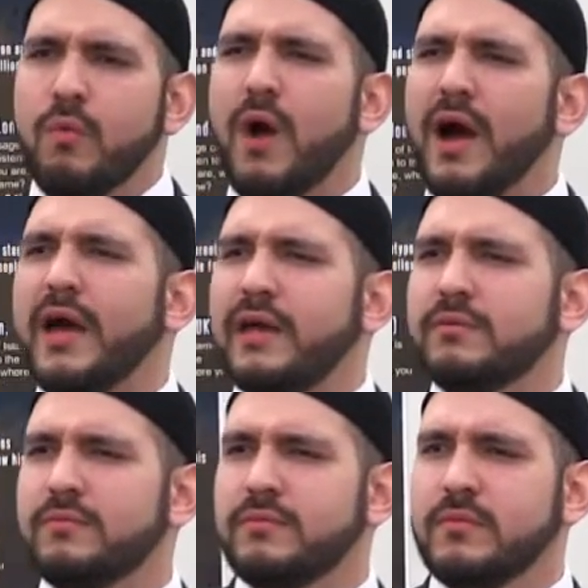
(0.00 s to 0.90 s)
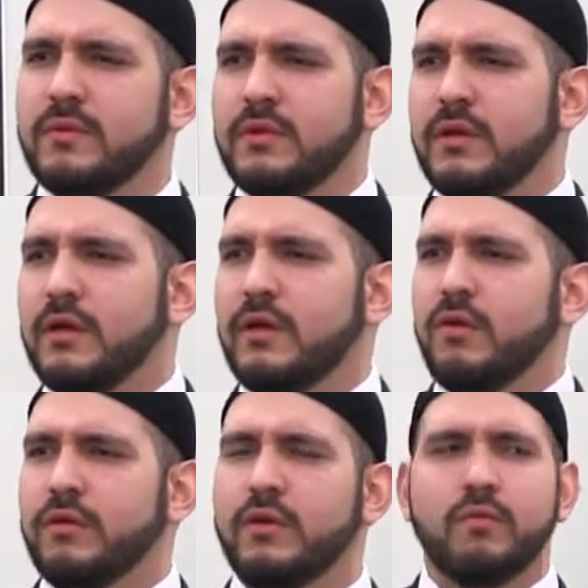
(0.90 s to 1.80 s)
why?
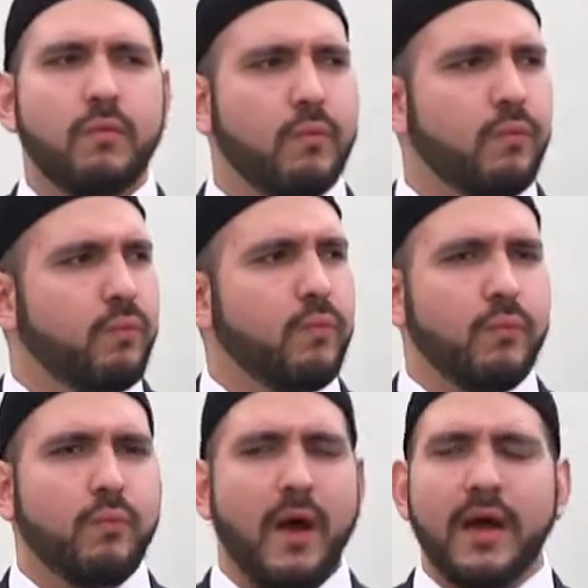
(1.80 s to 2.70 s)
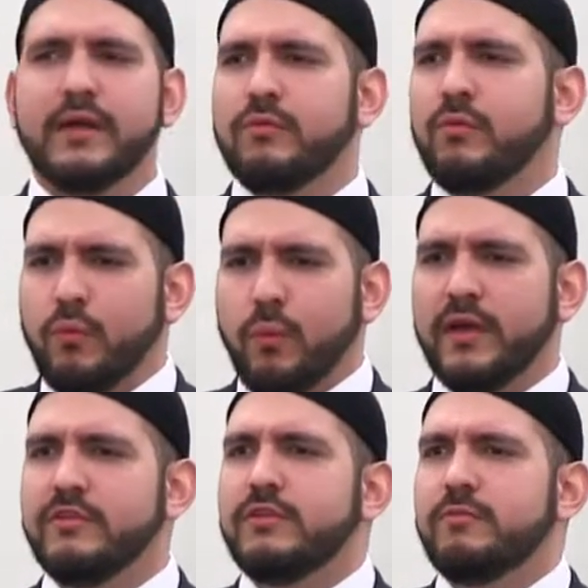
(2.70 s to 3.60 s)
Why?
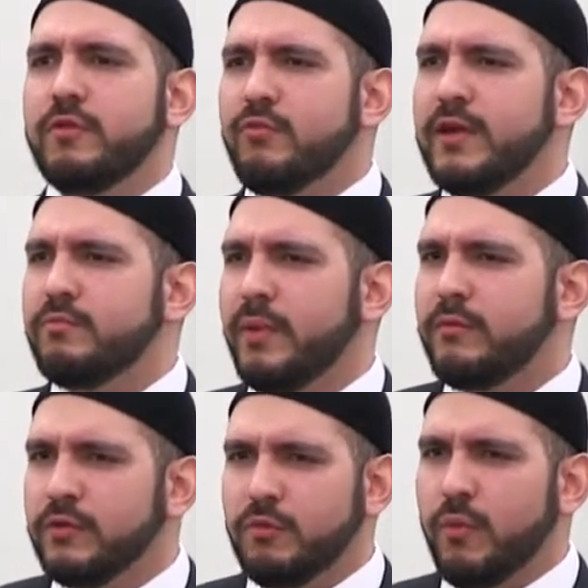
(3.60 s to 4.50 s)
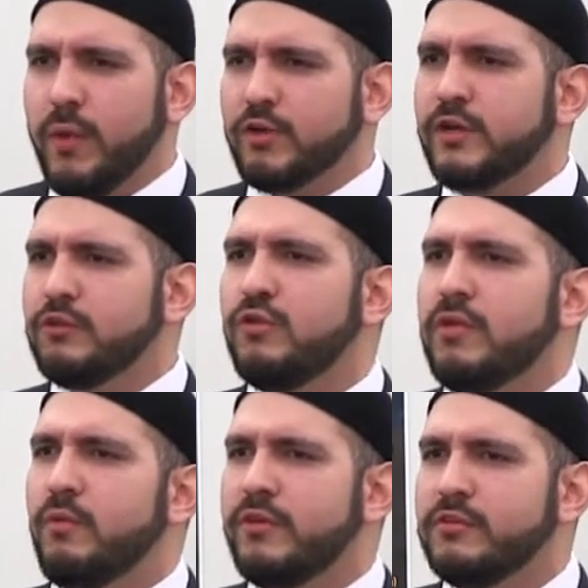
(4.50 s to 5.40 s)
What is the reason? But why should I do
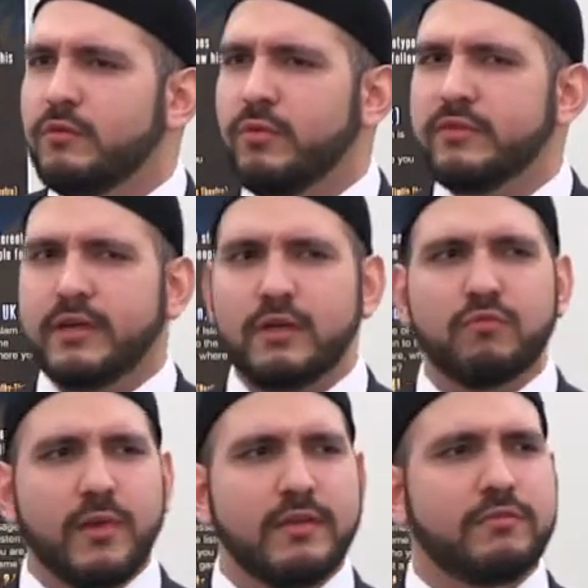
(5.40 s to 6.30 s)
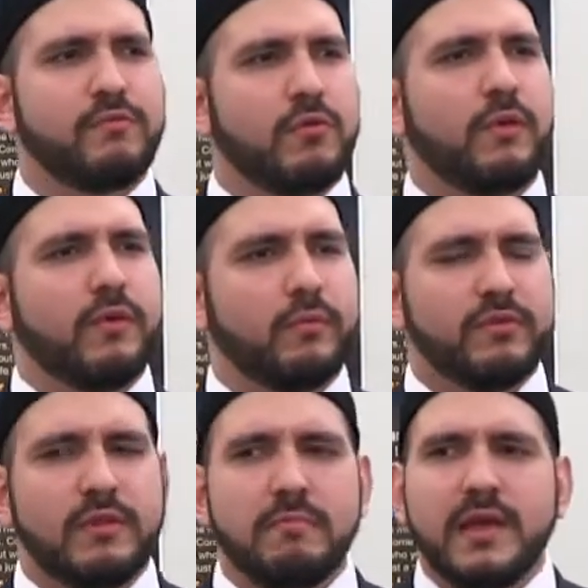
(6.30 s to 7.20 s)
that? What is the kind of reason for that?
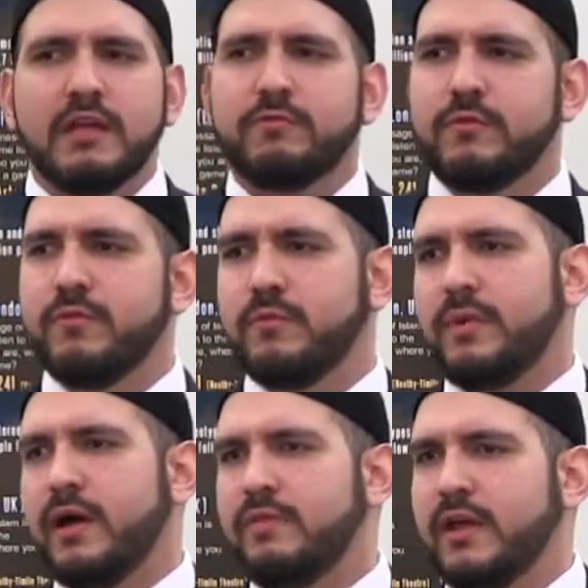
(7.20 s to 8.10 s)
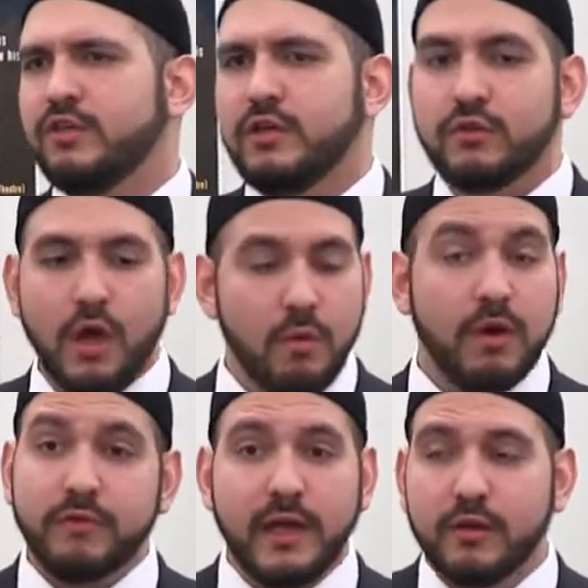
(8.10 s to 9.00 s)
What's the meaning behind that? And she goes,
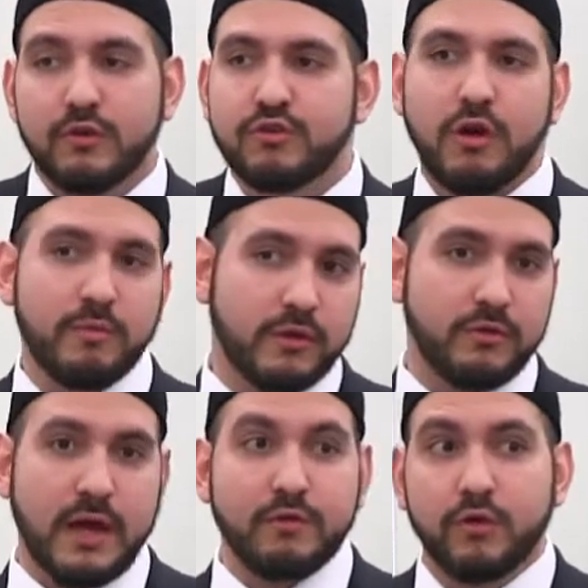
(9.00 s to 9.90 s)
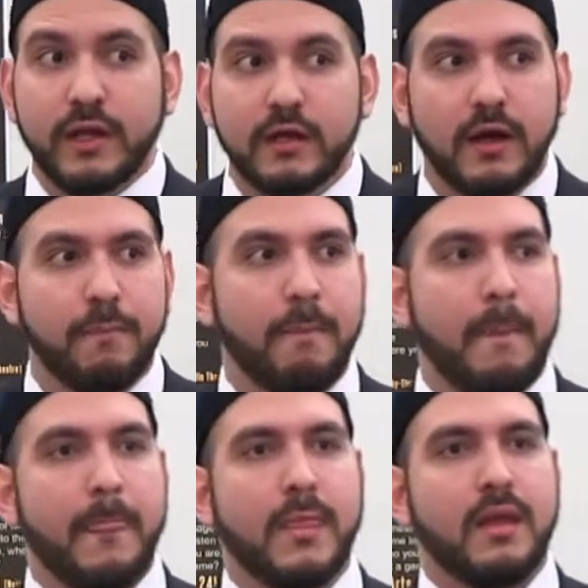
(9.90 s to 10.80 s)
well, if you get a good job, you have a good income,
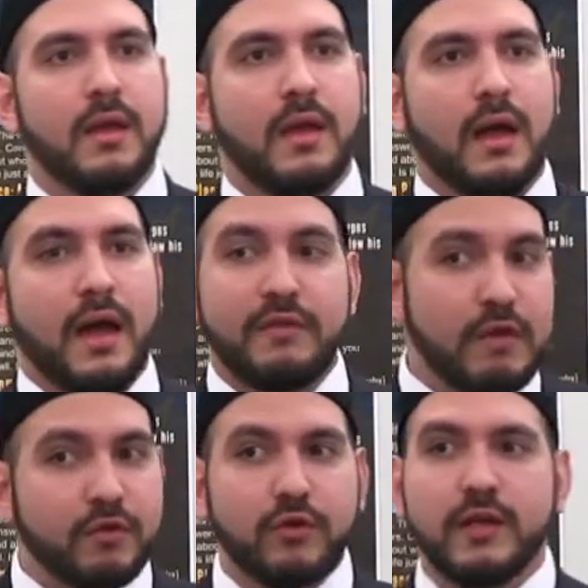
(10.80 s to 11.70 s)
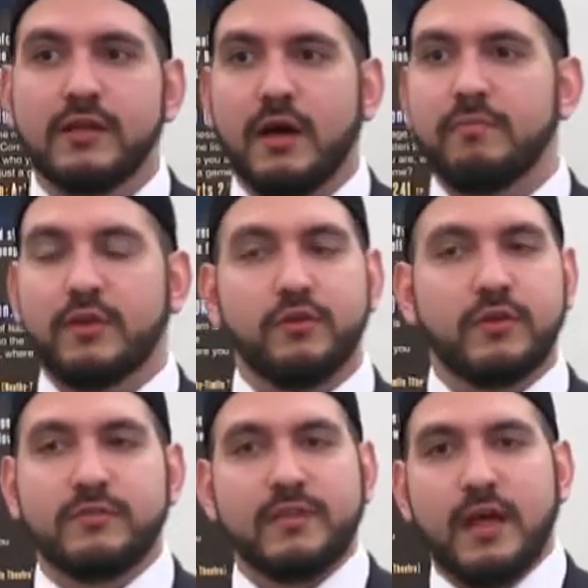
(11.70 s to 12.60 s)
and if you have a good income, then you
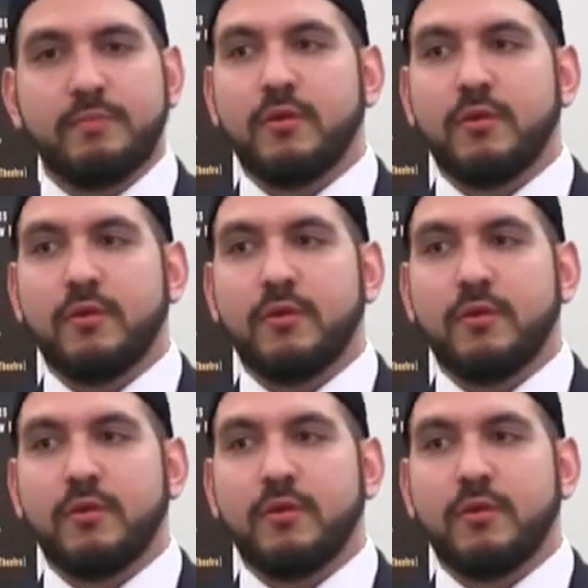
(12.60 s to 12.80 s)
can set